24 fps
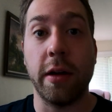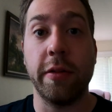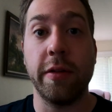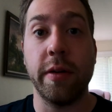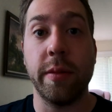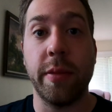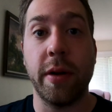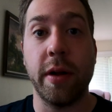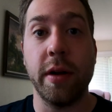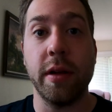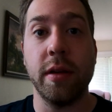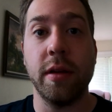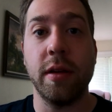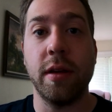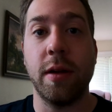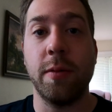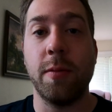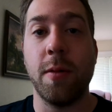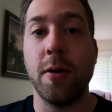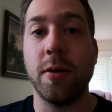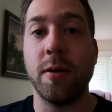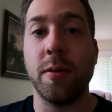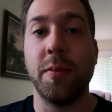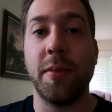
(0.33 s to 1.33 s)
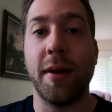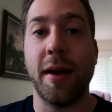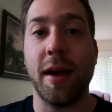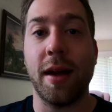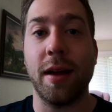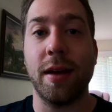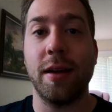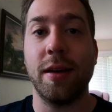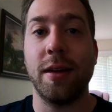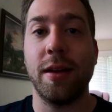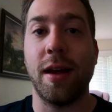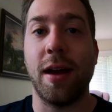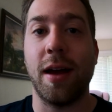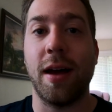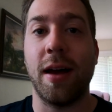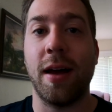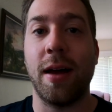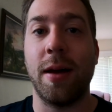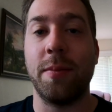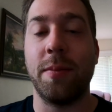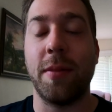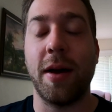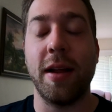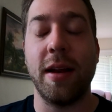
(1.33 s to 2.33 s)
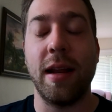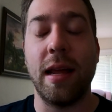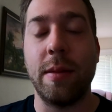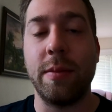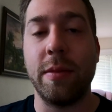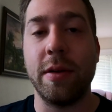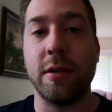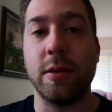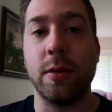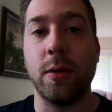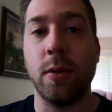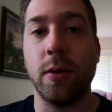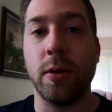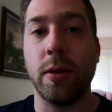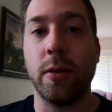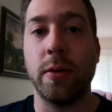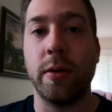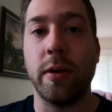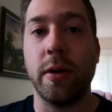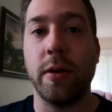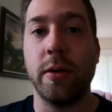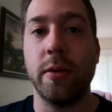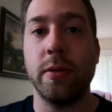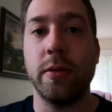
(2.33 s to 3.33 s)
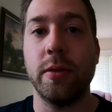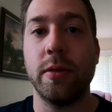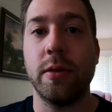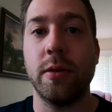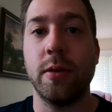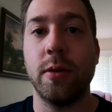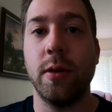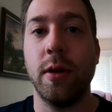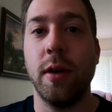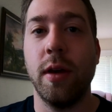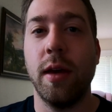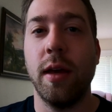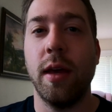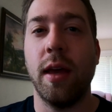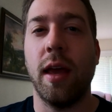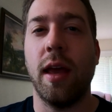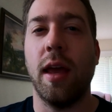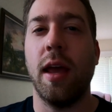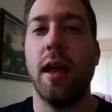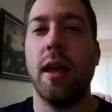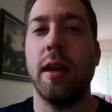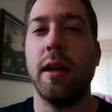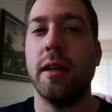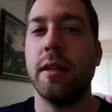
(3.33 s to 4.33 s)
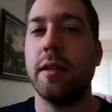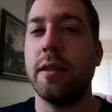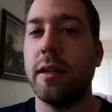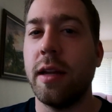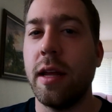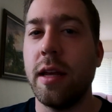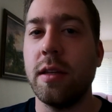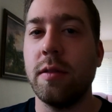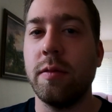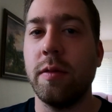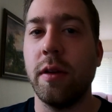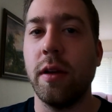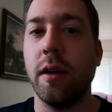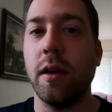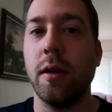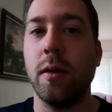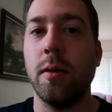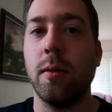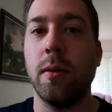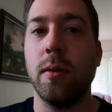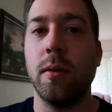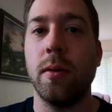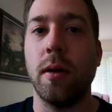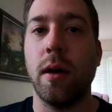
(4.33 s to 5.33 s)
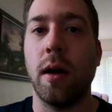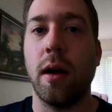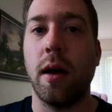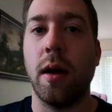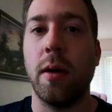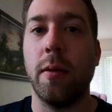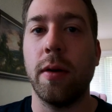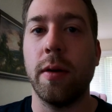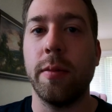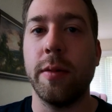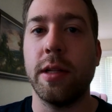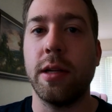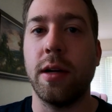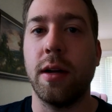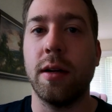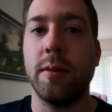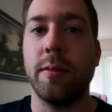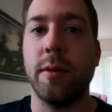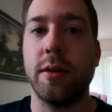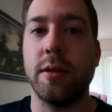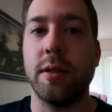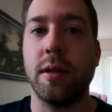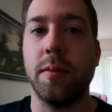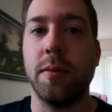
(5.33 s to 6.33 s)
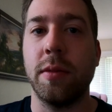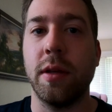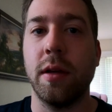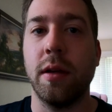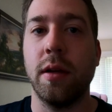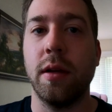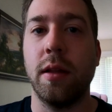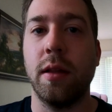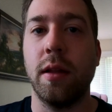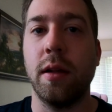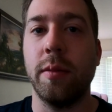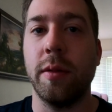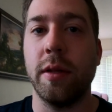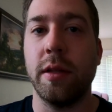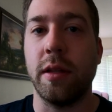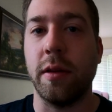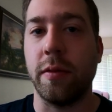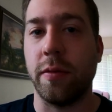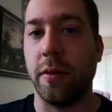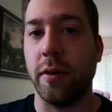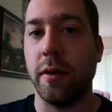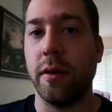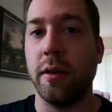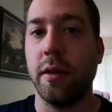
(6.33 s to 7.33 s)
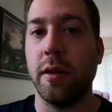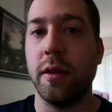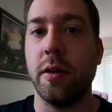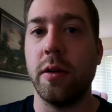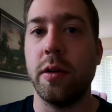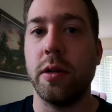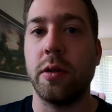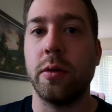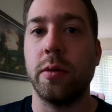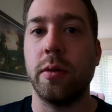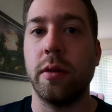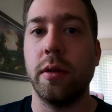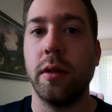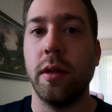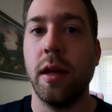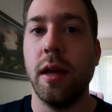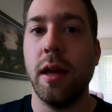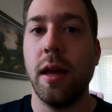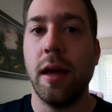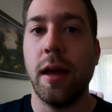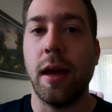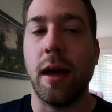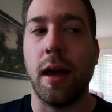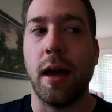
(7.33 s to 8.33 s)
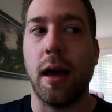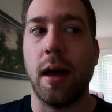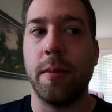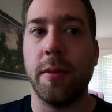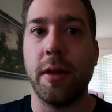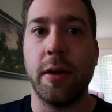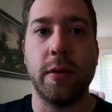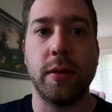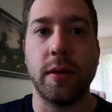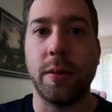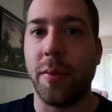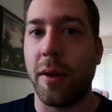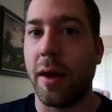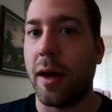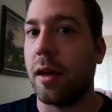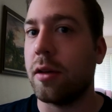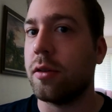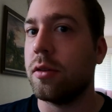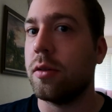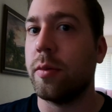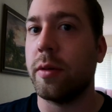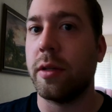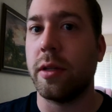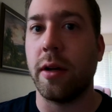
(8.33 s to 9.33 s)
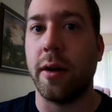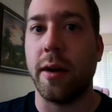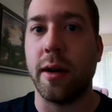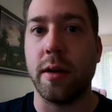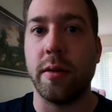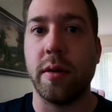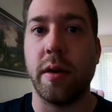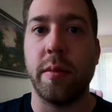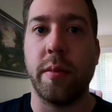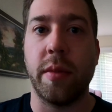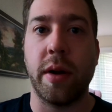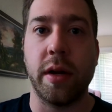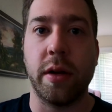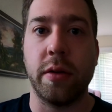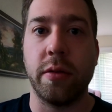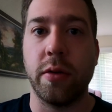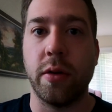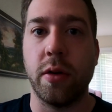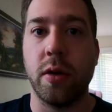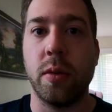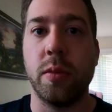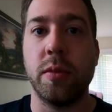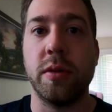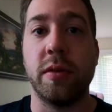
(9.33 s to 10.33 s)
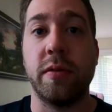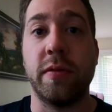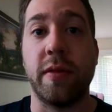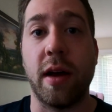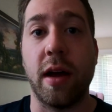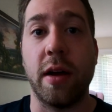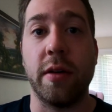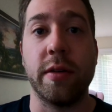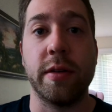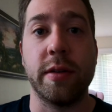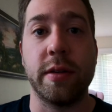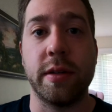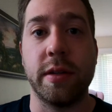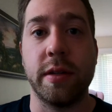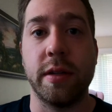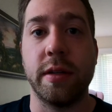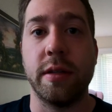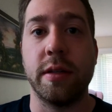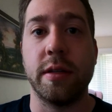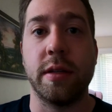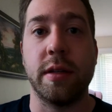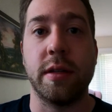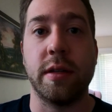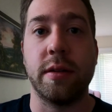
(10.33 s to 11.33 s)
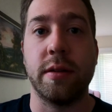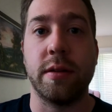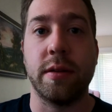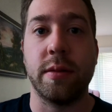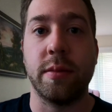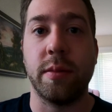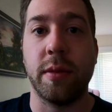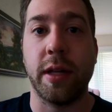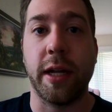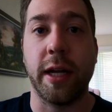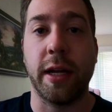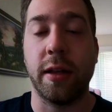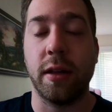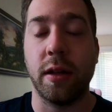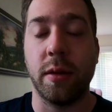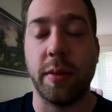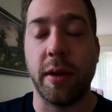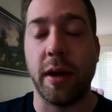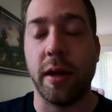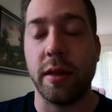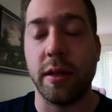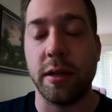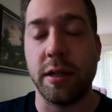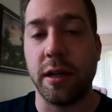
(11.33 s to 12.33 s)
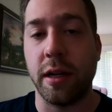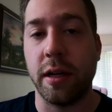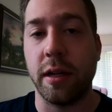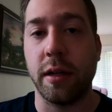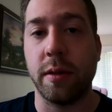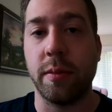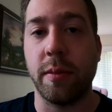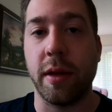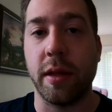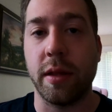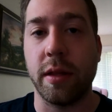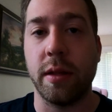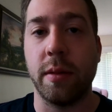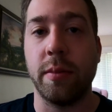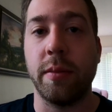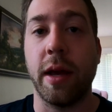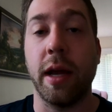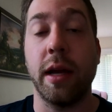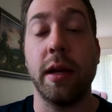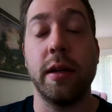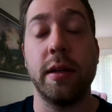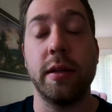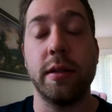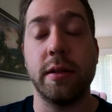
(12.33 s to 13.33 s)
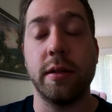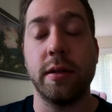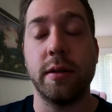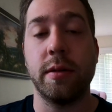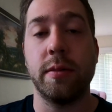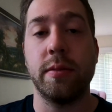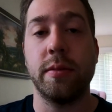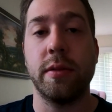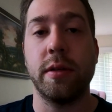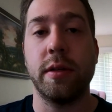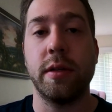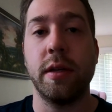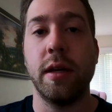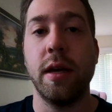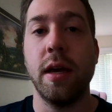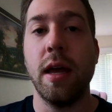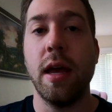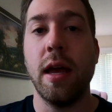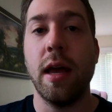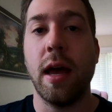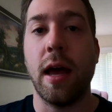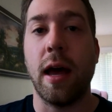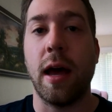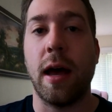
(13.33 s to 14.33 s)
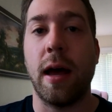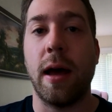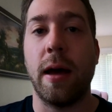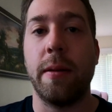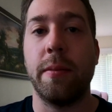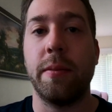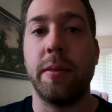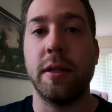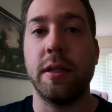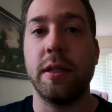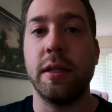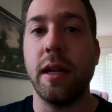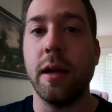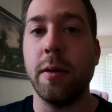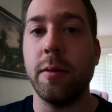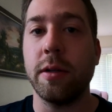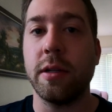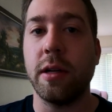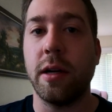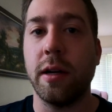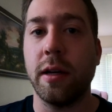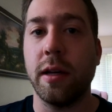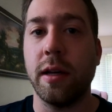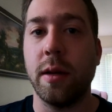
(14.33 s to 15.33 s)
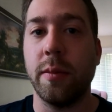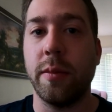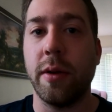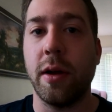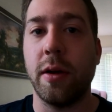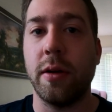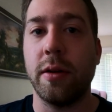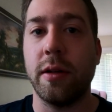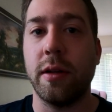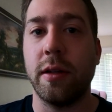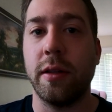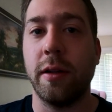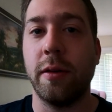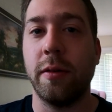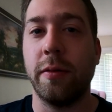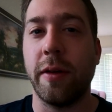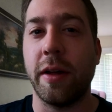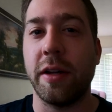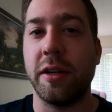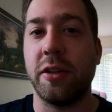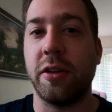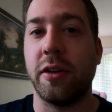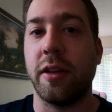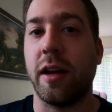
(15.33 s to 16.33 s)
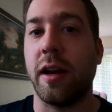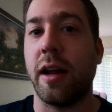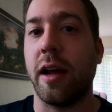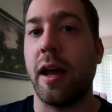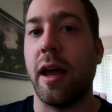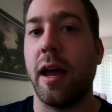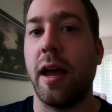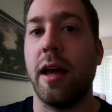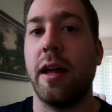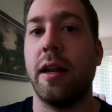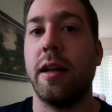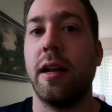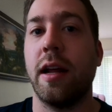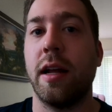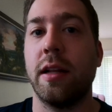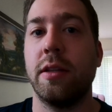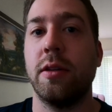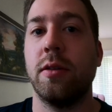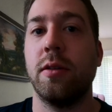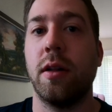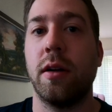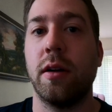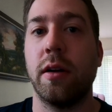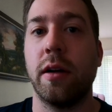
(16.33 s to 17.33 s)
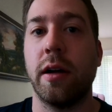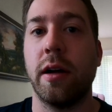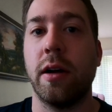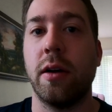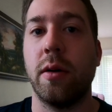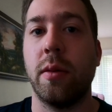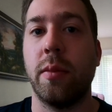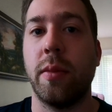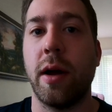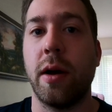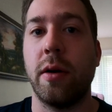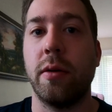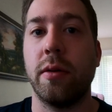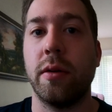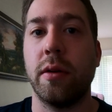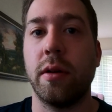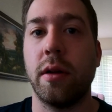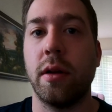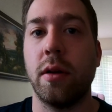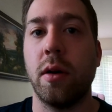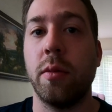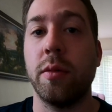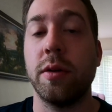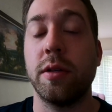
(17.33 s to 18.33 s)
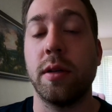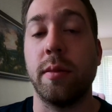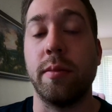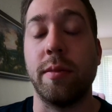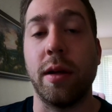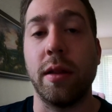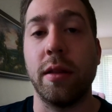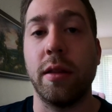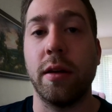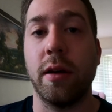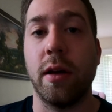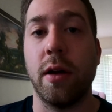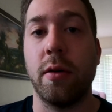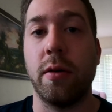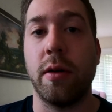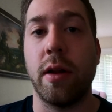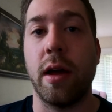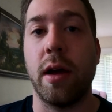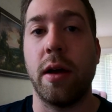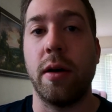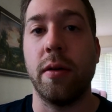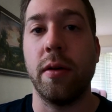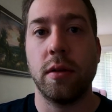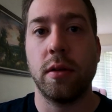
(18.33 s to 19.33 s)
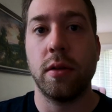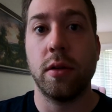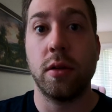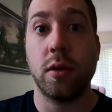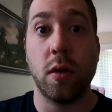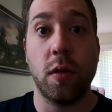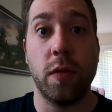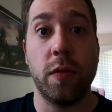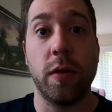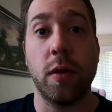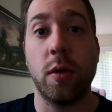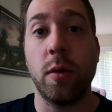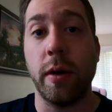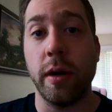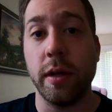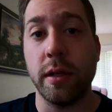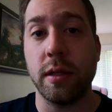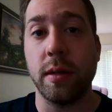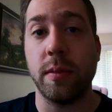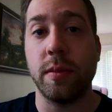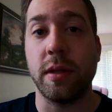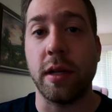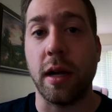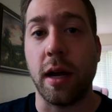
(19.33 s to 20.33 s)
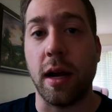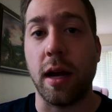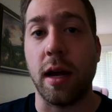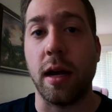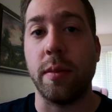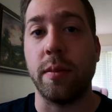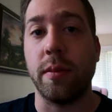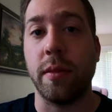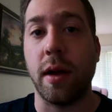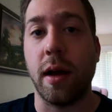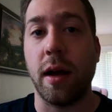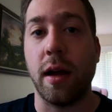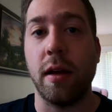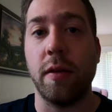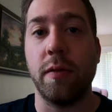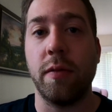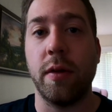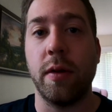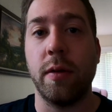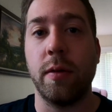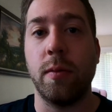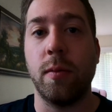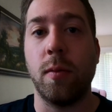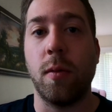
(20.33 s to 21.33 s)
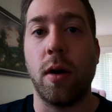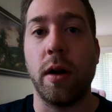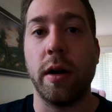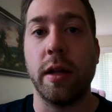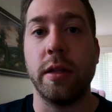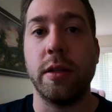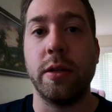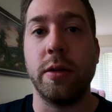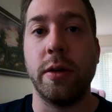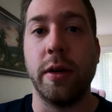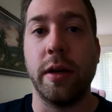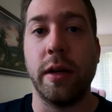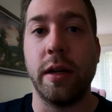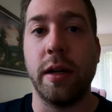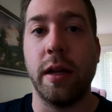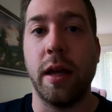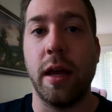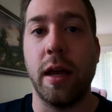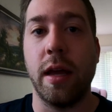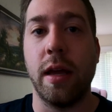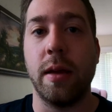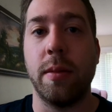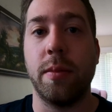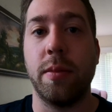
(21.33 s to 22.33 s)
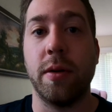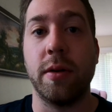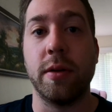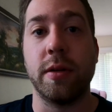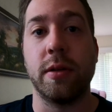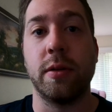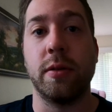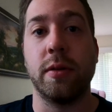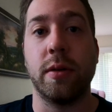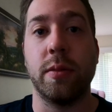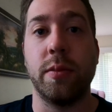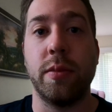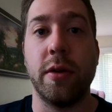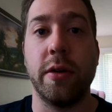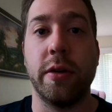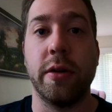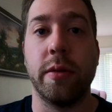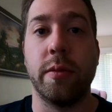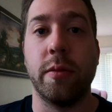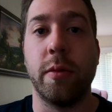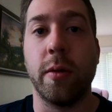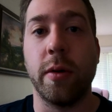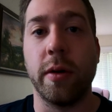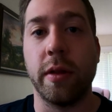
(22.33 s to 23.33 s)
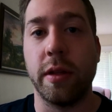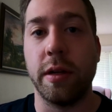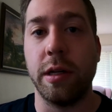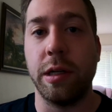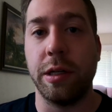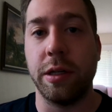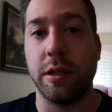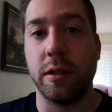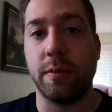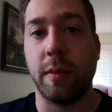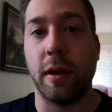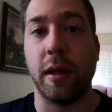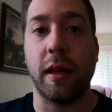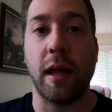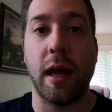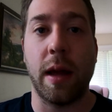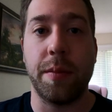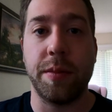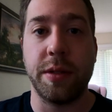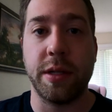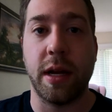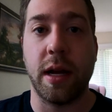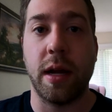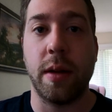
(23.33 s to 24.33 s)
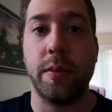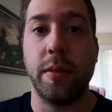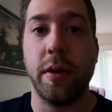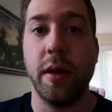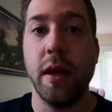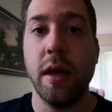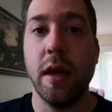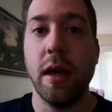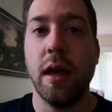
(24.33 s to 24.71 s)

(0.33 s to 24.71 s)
everybody and welcome back. My name is OrgoKnows, and in today's video we're going to be talking about something a little bit different than usual. In the past we've been talking about microbes and viruses and molecular pathogenic mechanisms, but today we're talking about a little venture that I had not too long ago, about almost a month ago now. So for quite some time I've been wanting to get a personal computer more than just my laptop.